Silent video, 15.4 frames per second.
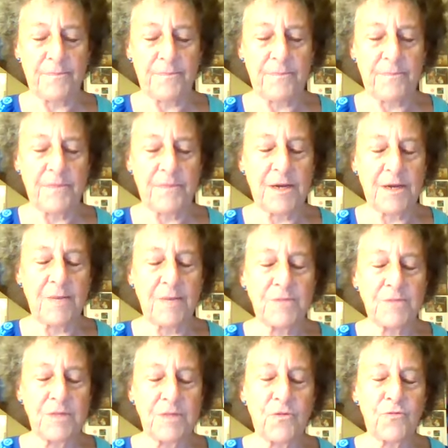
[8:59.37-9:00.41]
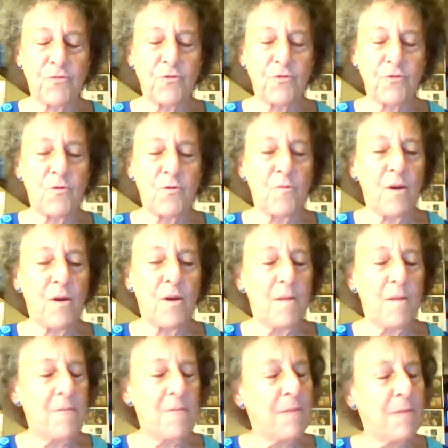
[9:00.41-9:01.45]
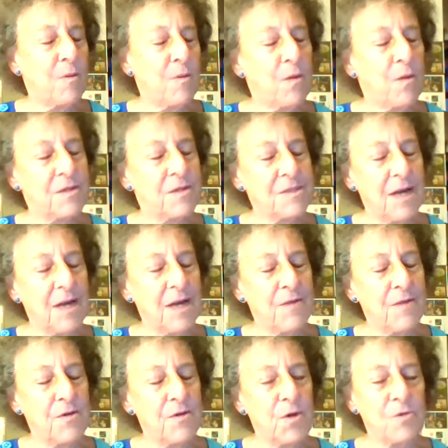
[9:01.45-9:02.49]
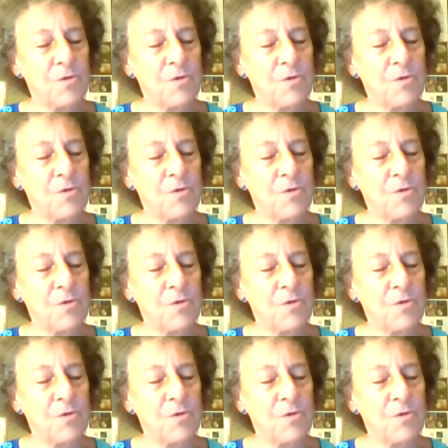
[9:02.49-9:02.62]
that comes in through maybe one side of the nose a